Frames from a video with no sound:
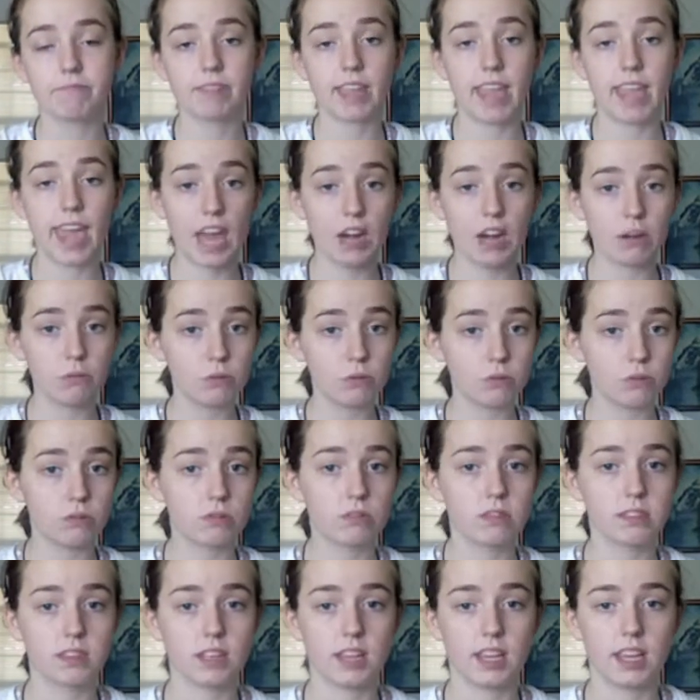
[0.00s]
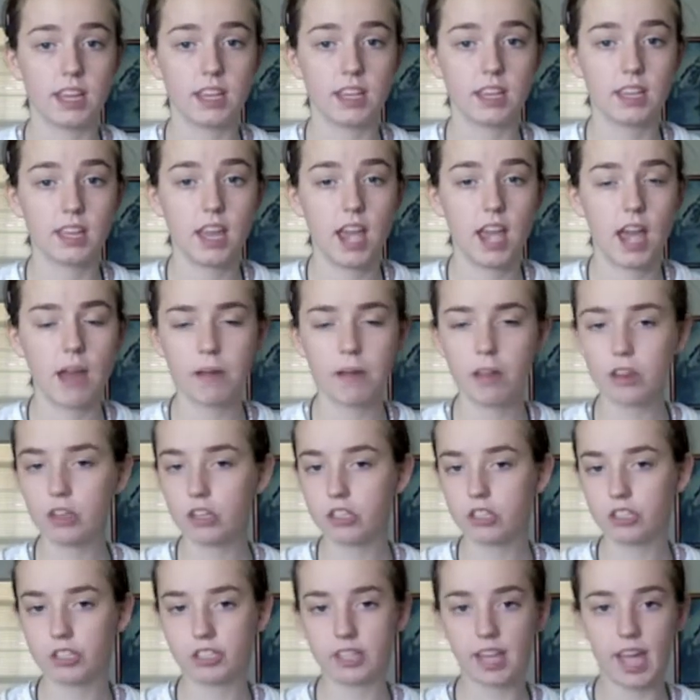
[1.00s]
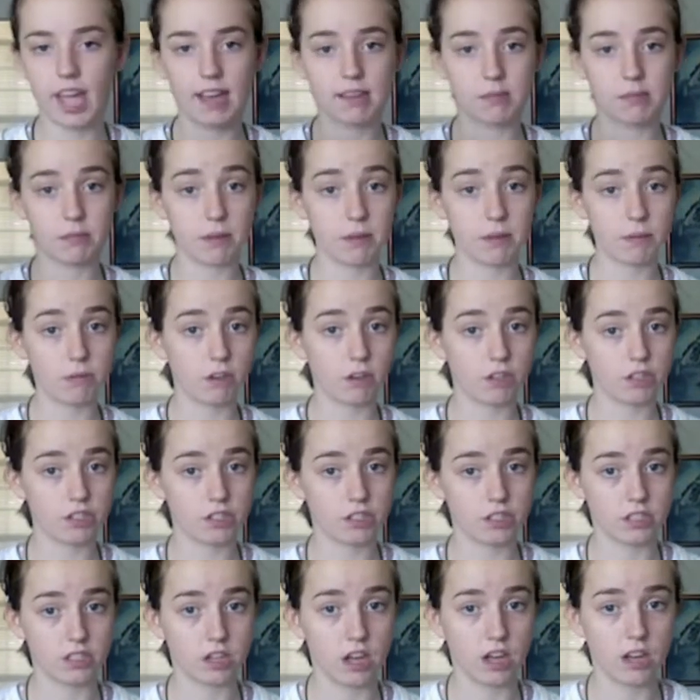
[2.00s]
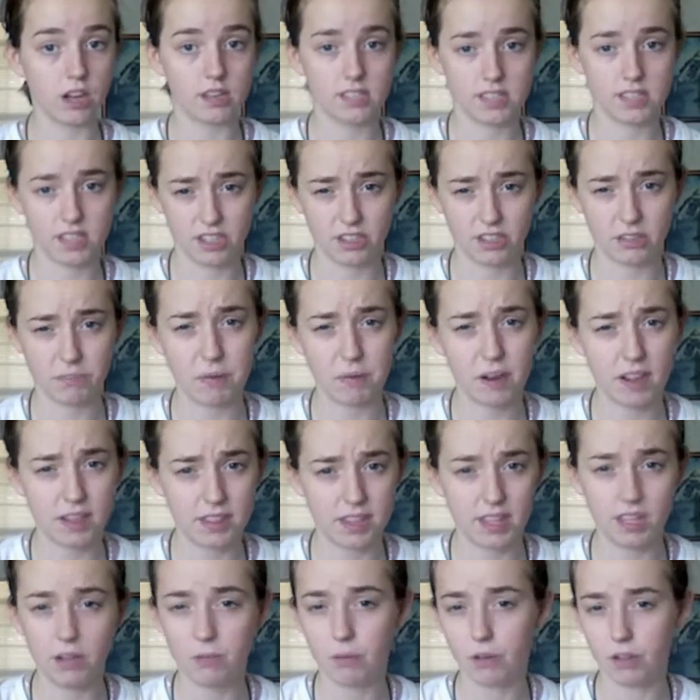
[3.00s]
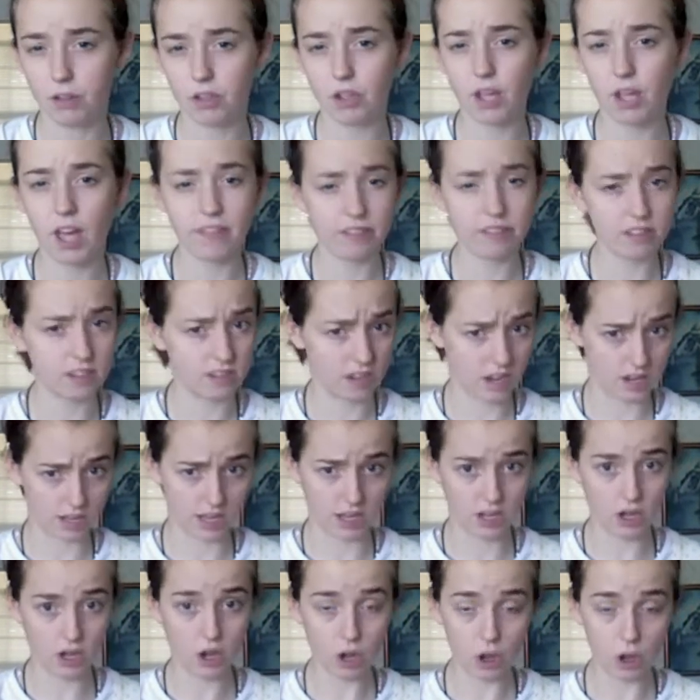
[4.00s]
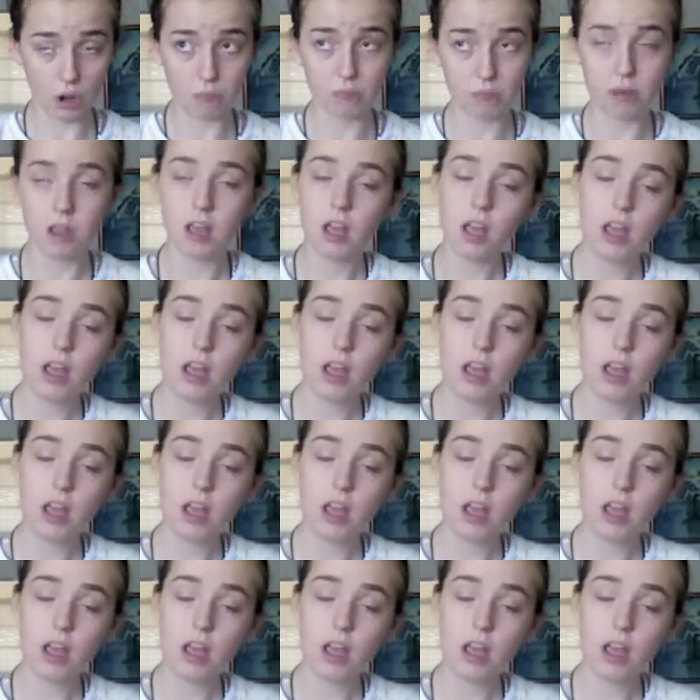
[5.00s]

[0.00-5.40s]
animals. Like, I'm not allergic to cats, but I'm allergic to dogs, and you're probably thinking, well, you have a dog at home.